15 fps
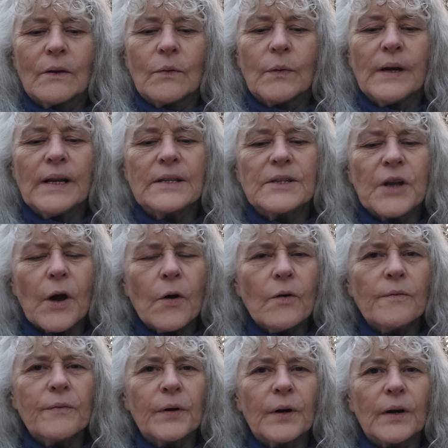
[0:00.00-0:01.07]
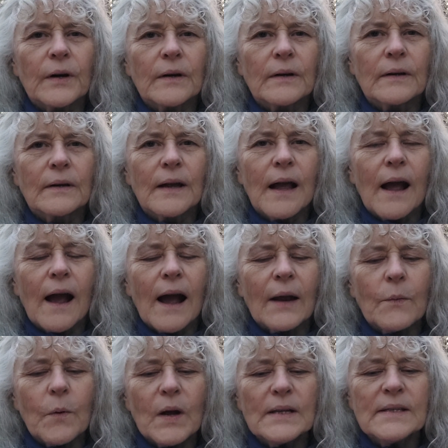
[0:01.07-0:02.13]
When it's over, I
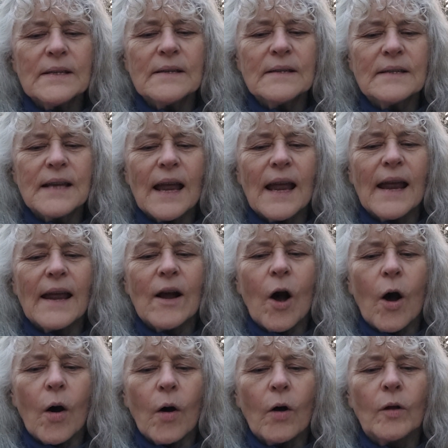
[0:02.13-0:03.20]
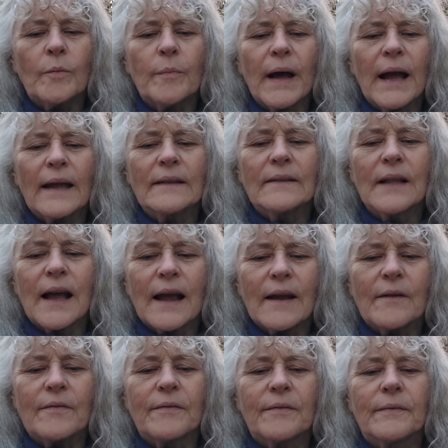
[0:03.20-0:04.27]
want to say all my
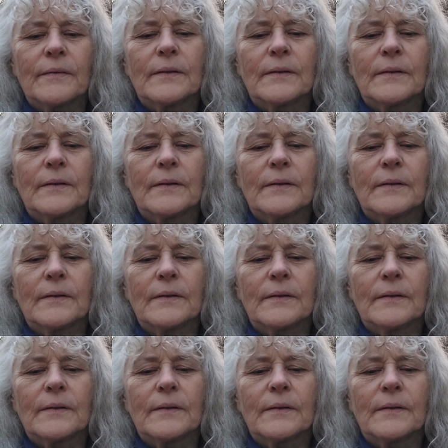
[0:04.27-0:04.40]
life